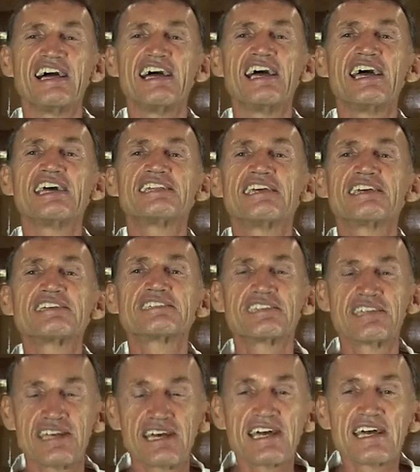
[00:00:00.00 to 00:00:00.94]

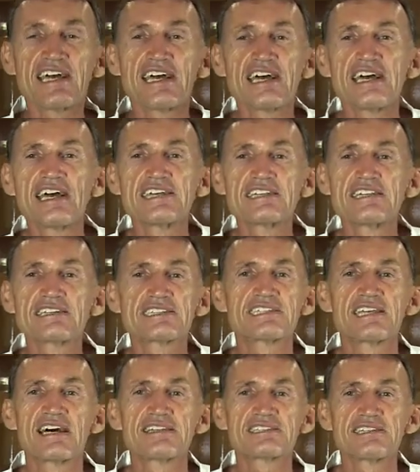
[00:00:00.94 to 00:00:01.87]
It is
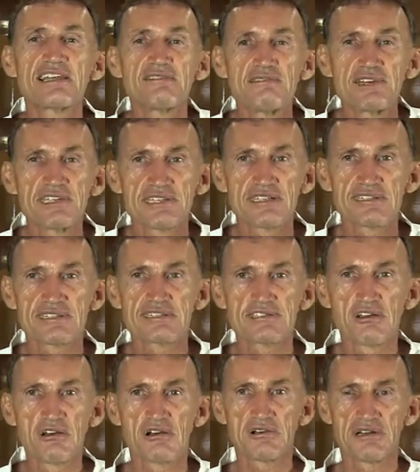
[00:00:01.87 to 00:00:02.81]
just a vicious
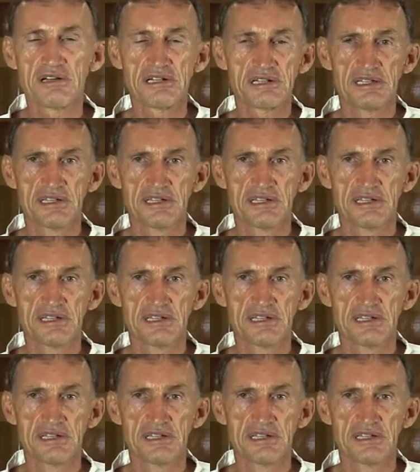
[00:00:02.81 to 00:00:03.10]
circle.